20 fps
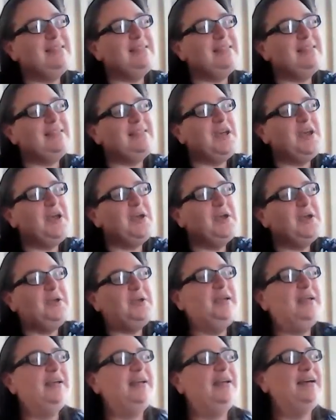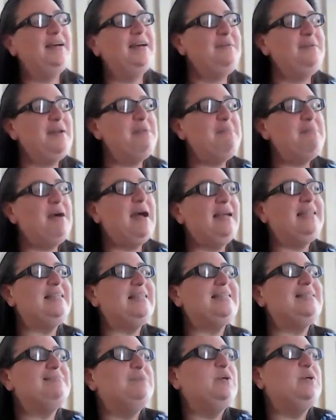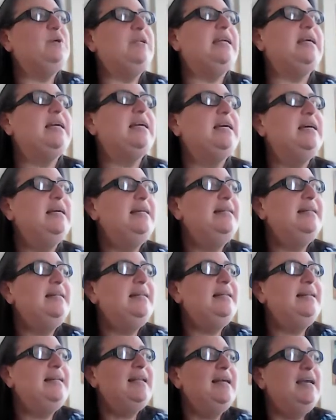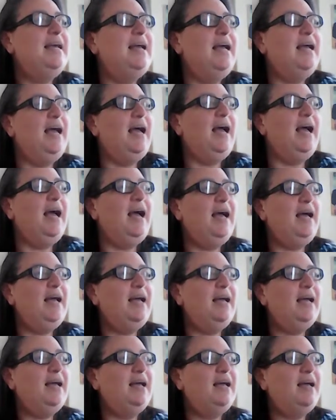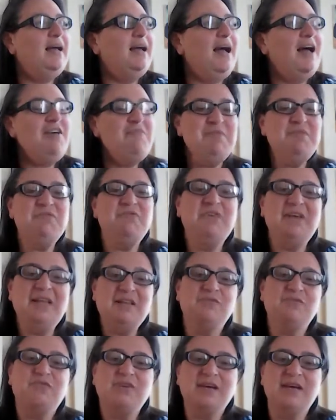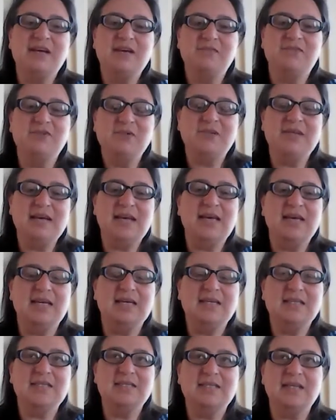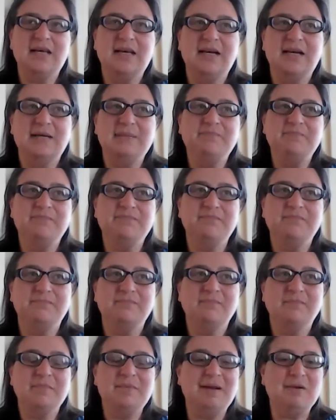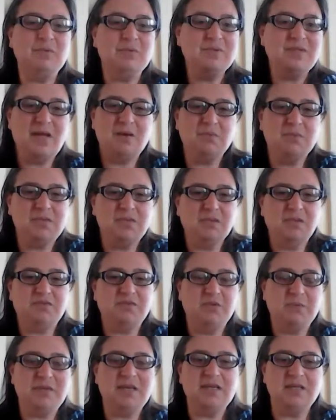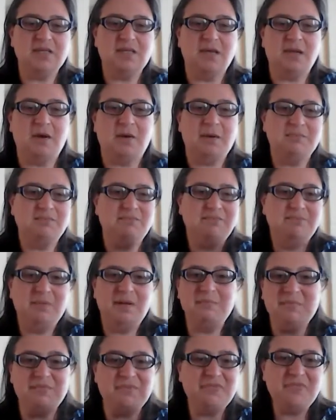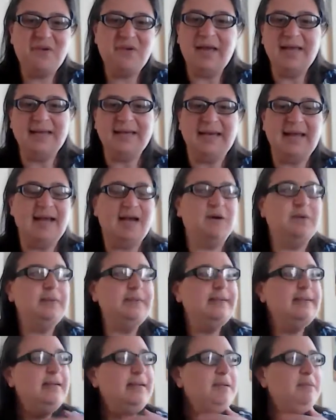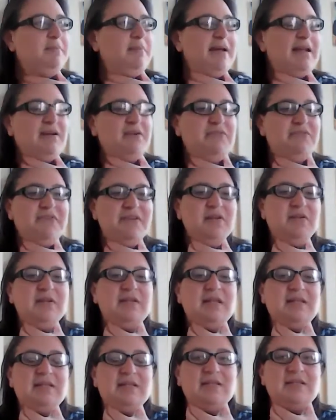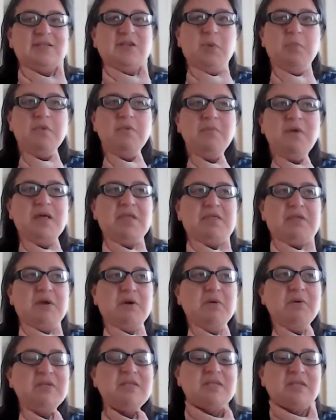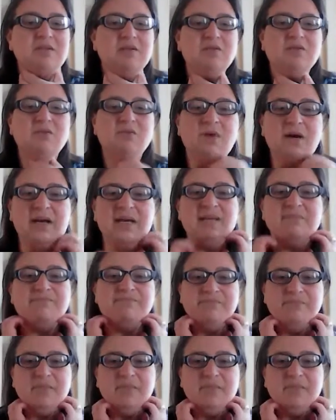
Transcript: So what am I this morning? I've been feeling for a few days. I was ill a few weeks ago. I'm fine now, but I feel that the top of my throat is sort of quite